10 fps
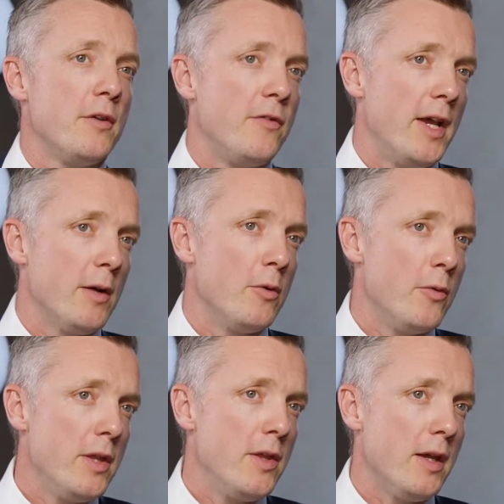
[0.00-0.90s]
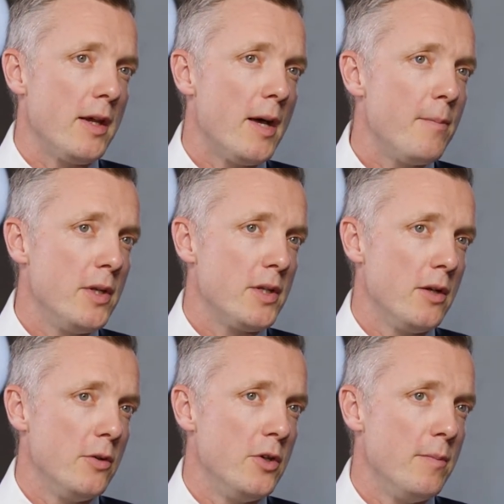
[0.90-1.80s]
to flag what we think companies
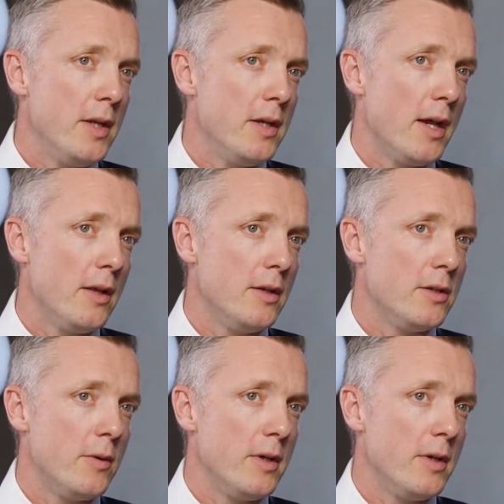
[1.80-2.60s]
can do to mitigate this